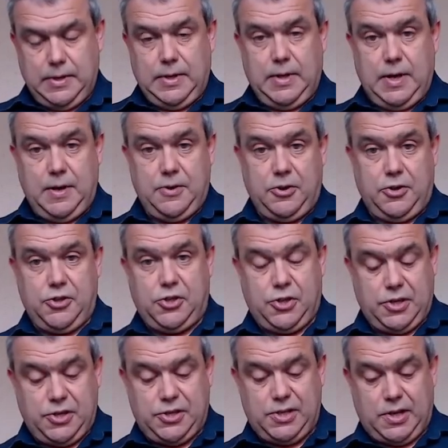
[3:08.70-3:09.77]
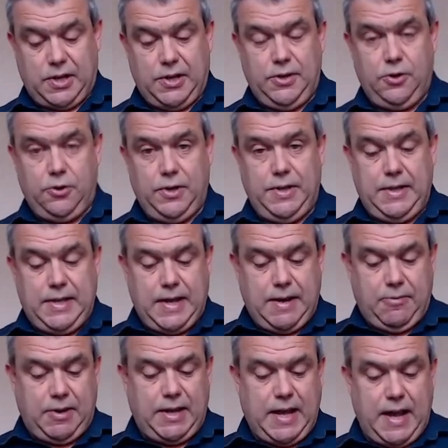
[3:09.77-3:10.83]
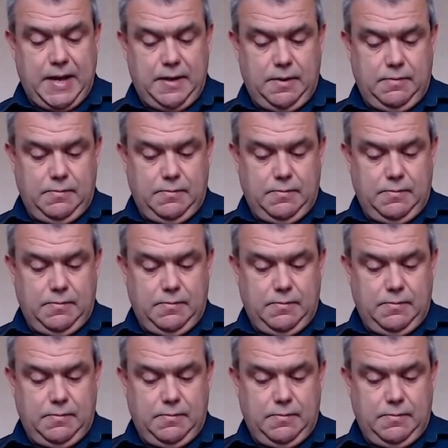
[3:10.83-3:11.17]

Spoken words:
I'm just going to tie a knot in there again.